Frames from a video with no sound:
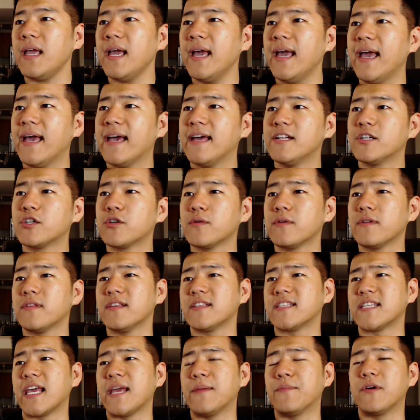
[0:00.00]
And Druid of the
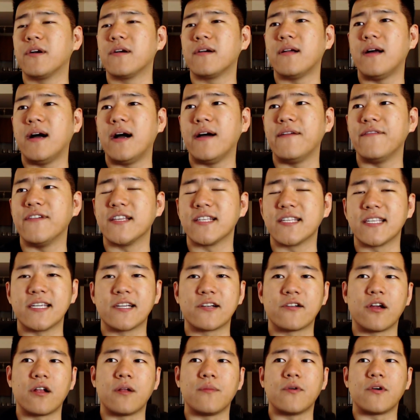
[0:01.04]
Saber, obviously
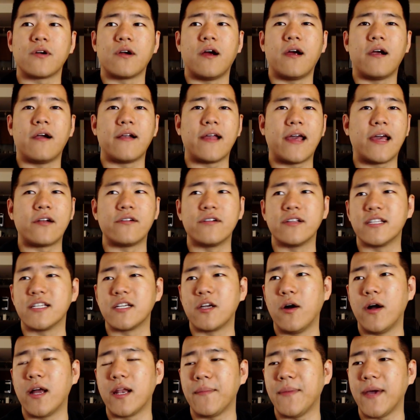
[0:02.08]
incredible card. I don't need to
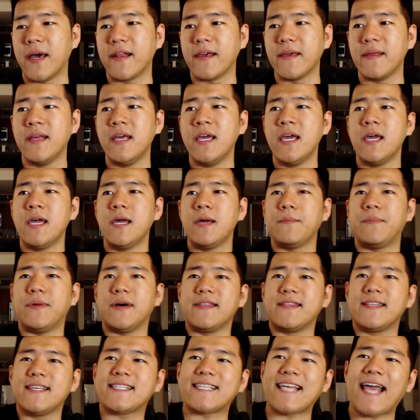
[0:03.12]
go on about it.
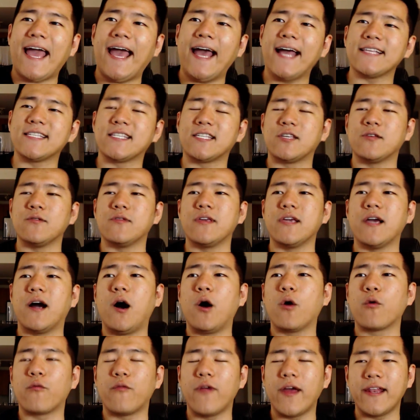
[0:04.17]
But this adds to the
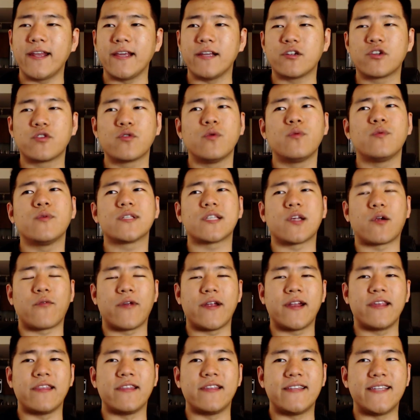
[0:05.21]
already... Druid was
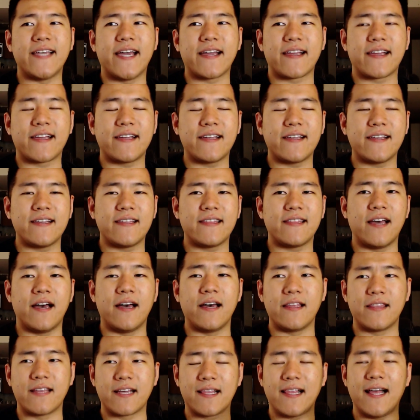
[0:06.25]
already the deck,
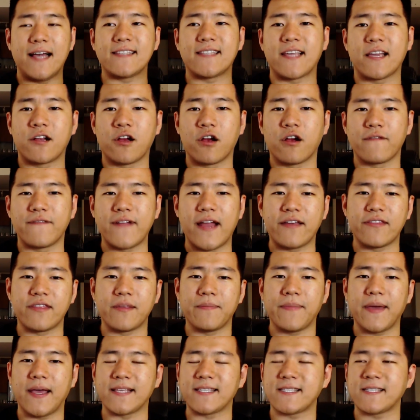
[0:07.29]
the class that curved out the
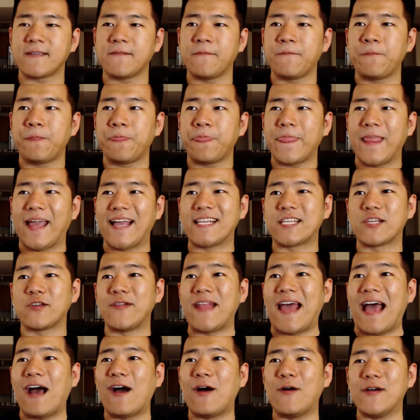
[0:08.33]
best. And so
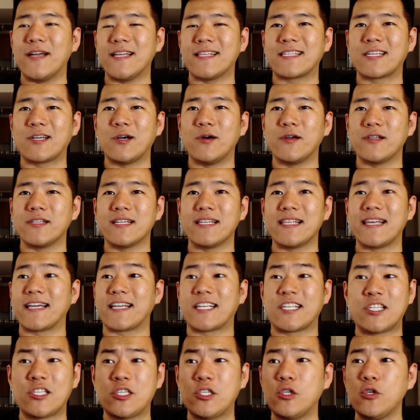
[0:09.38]
now it's going to like
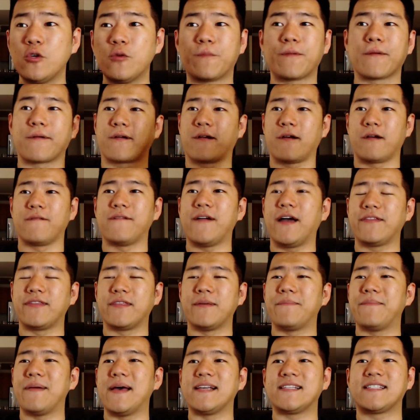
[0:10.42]
super curve out the
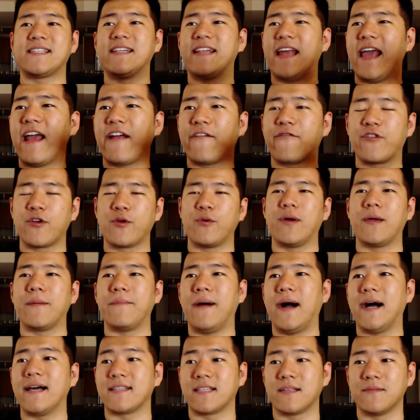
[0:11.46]
best in every way
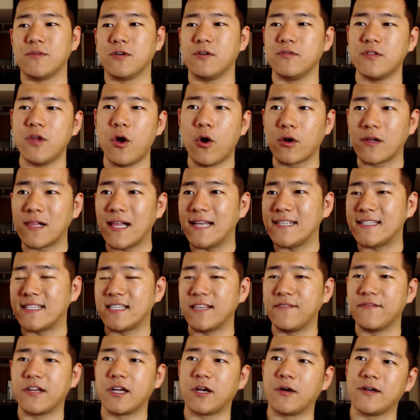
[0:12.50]
possible. No class is
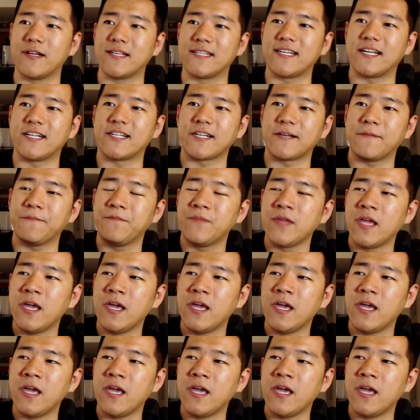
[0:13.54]
even going to touch it.